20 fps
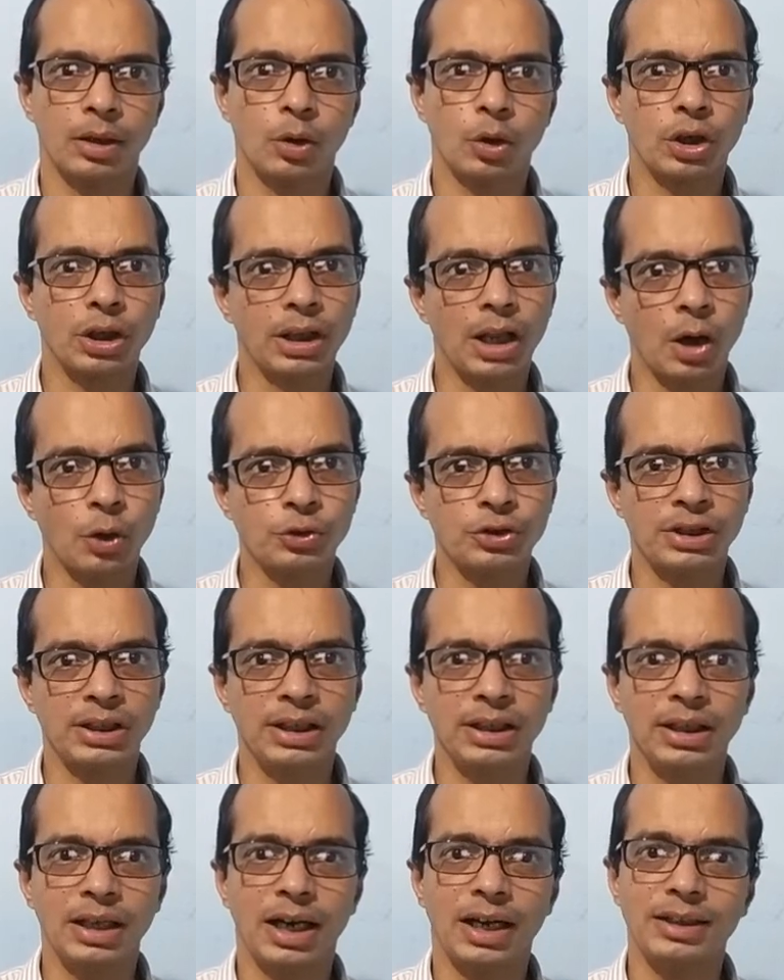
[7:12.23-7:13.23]
Okay, now
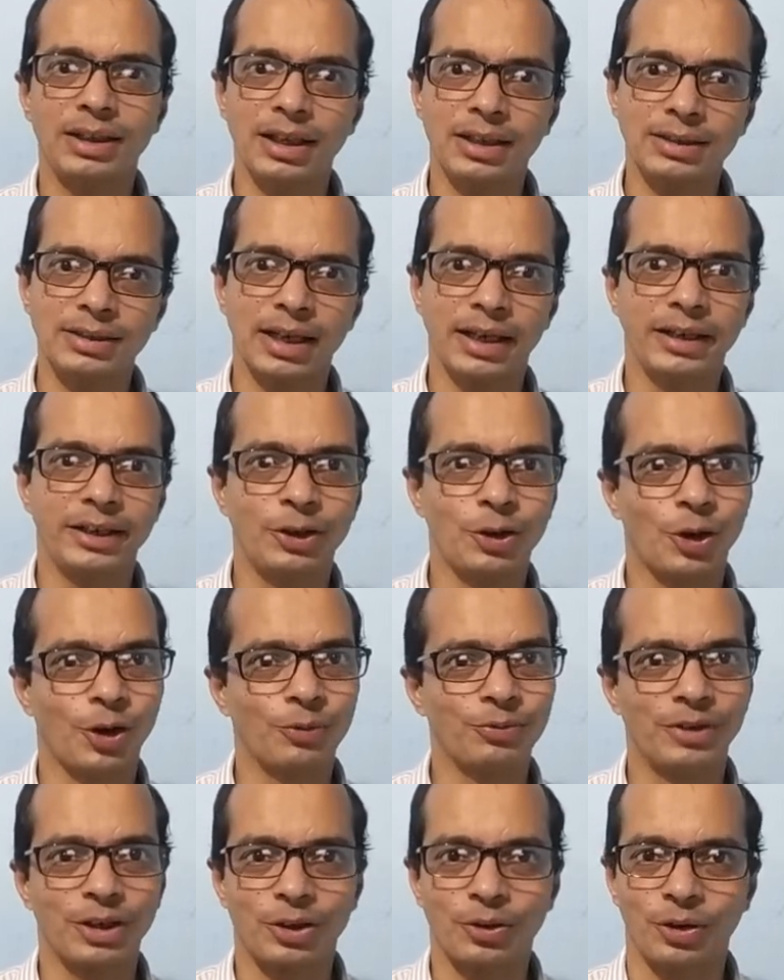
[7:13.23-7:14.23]
see other side
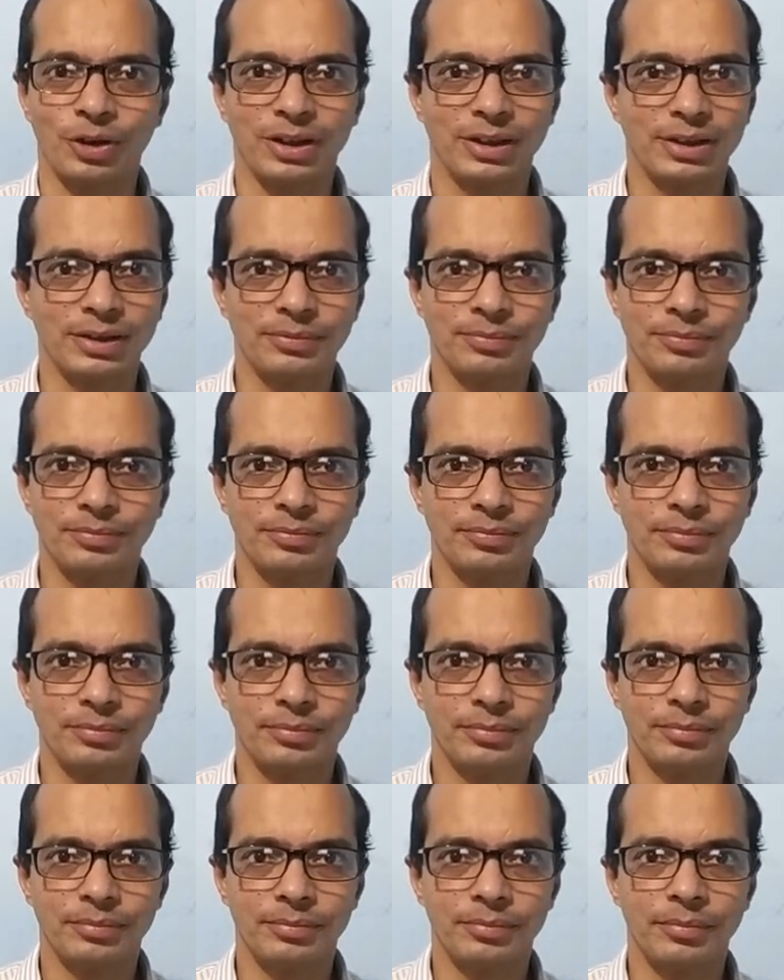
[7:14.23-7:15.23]
of the coin.
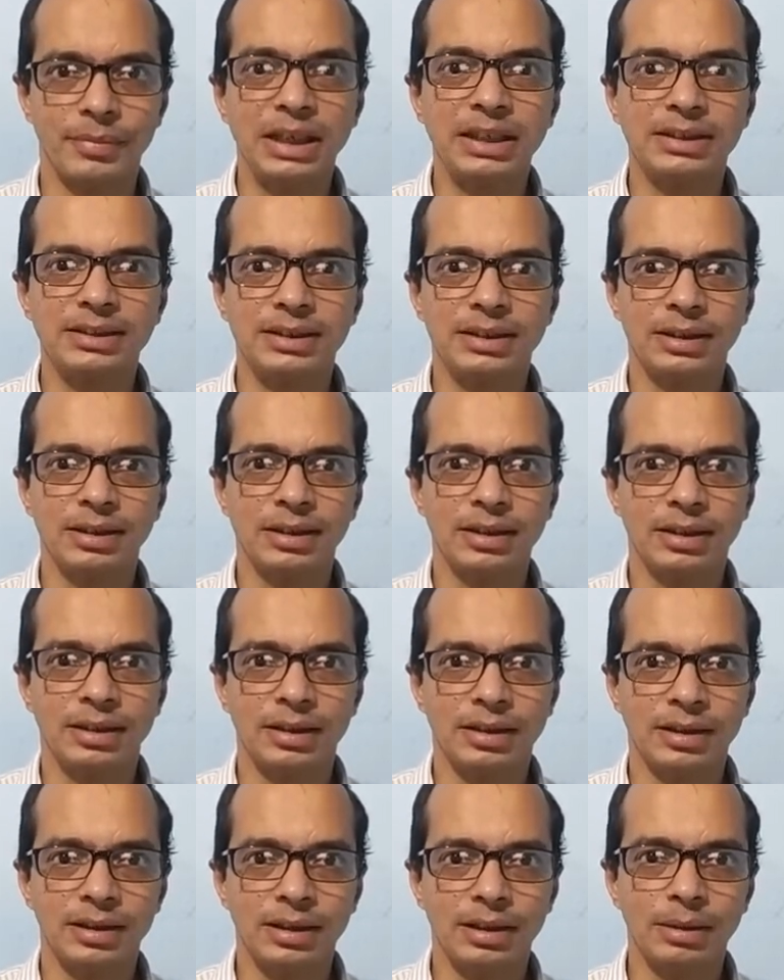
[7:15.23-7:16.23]
Means
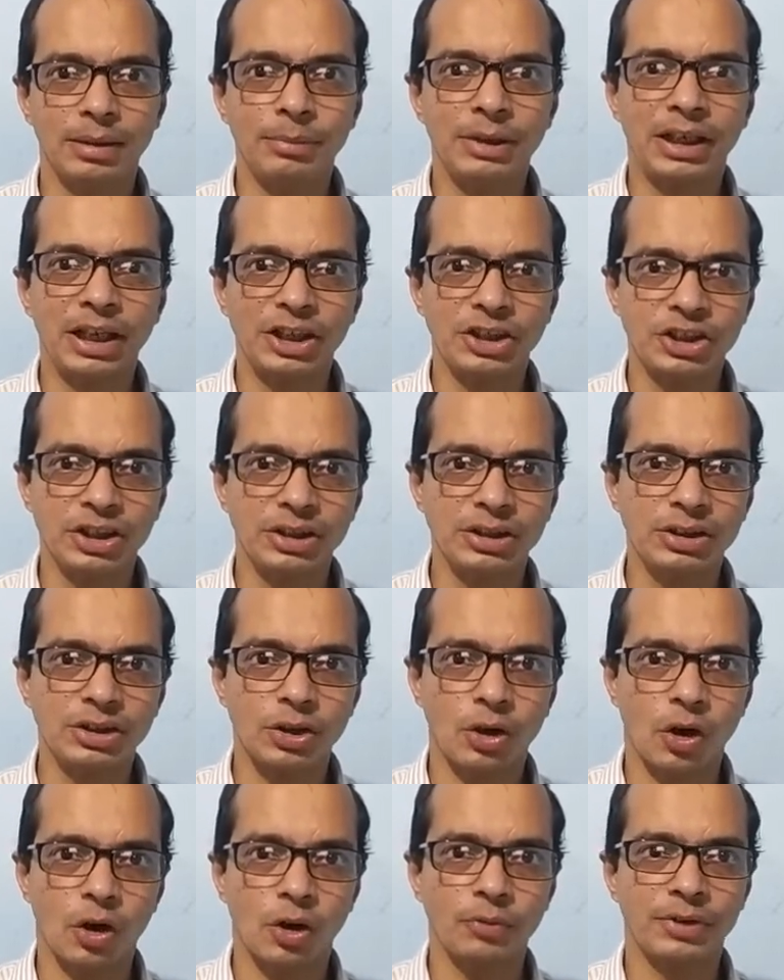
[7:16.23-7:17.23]
limitations
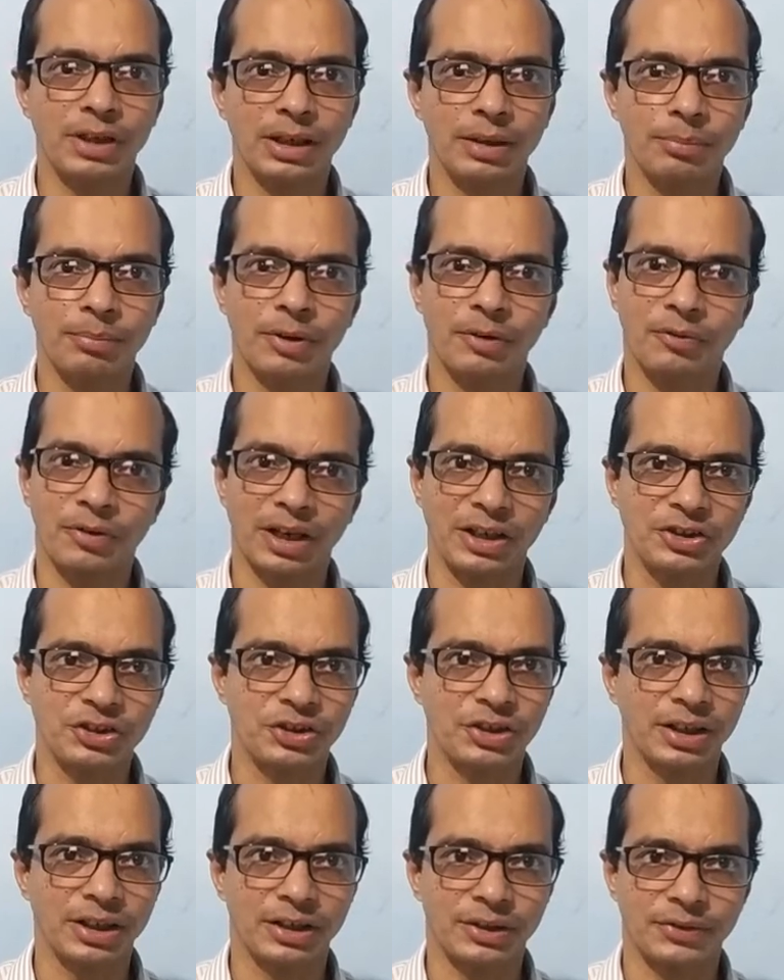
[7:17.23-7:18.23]
of the preference
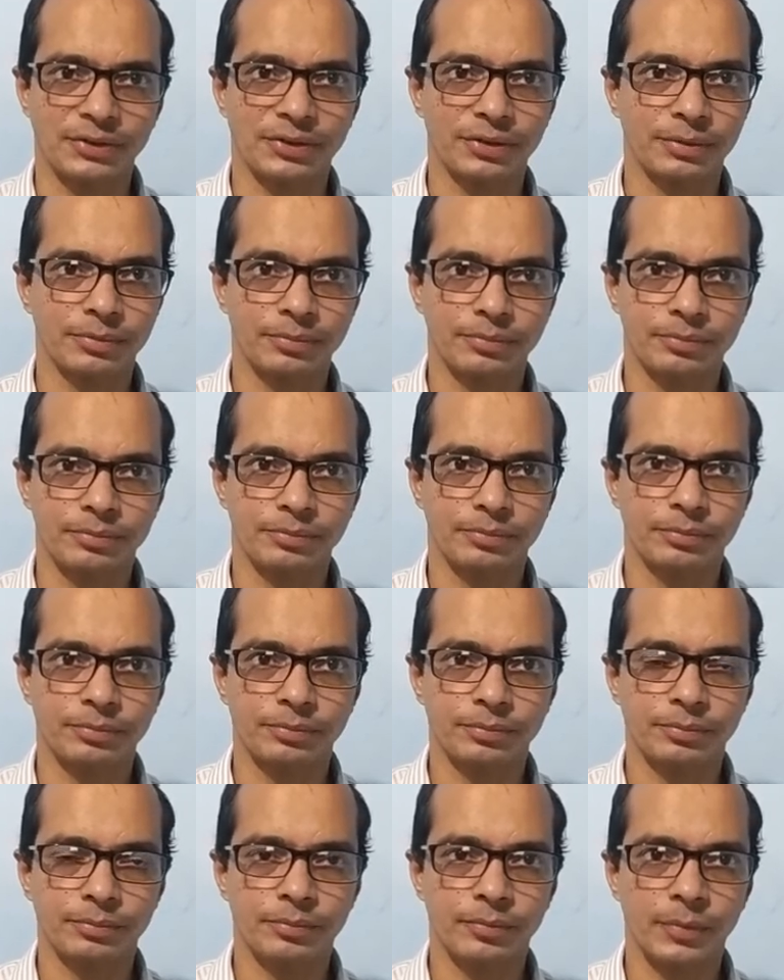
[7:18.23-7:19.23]
shares.
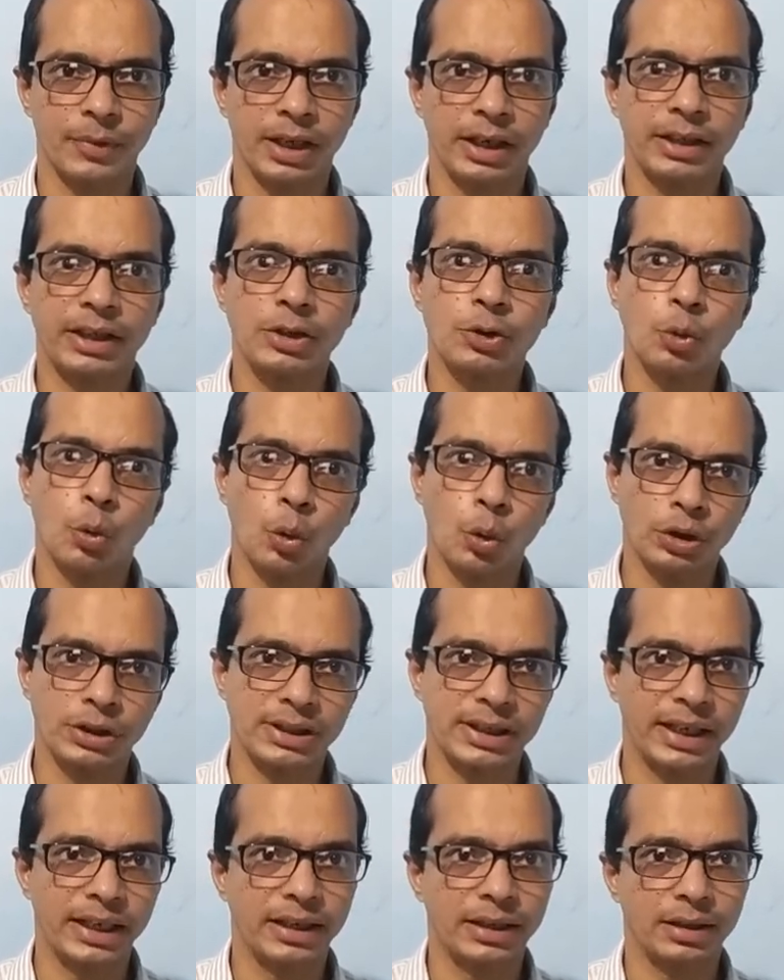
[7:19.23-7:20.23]
It is
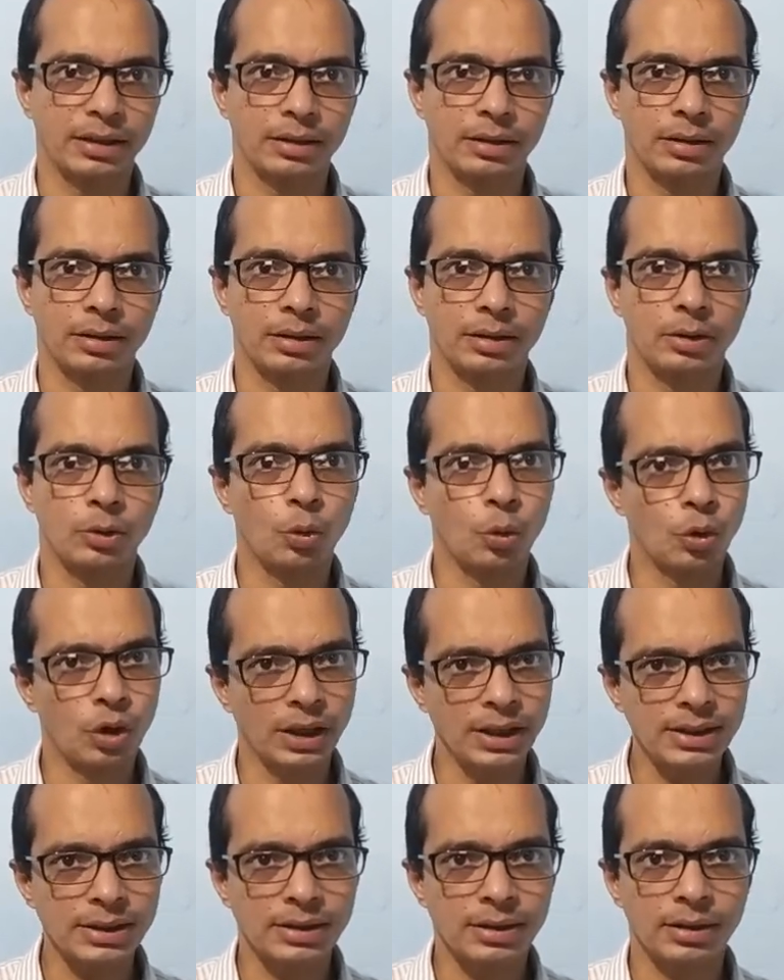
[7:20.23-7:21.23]
old saying, no
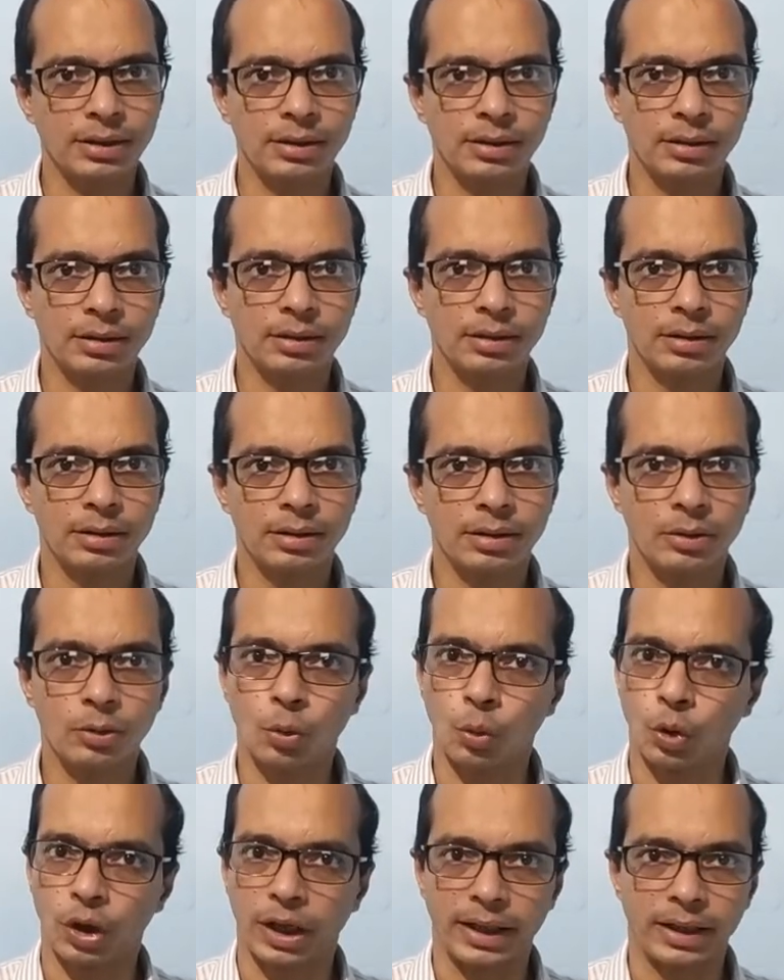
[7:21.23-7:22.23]
risk,
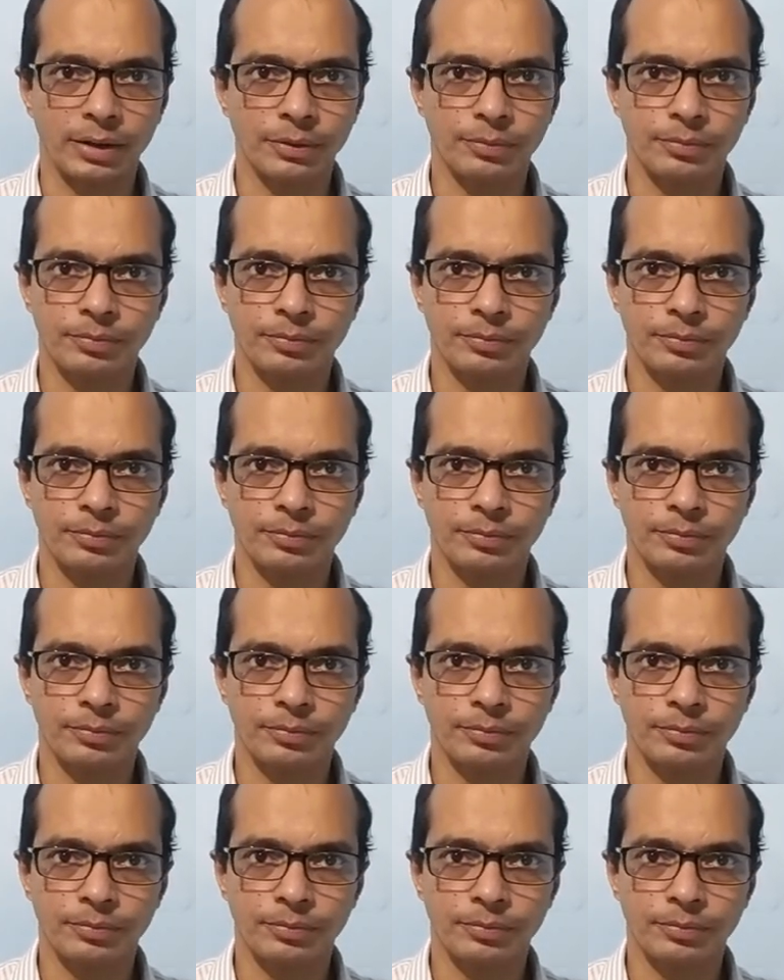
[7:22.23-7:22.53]
no gain.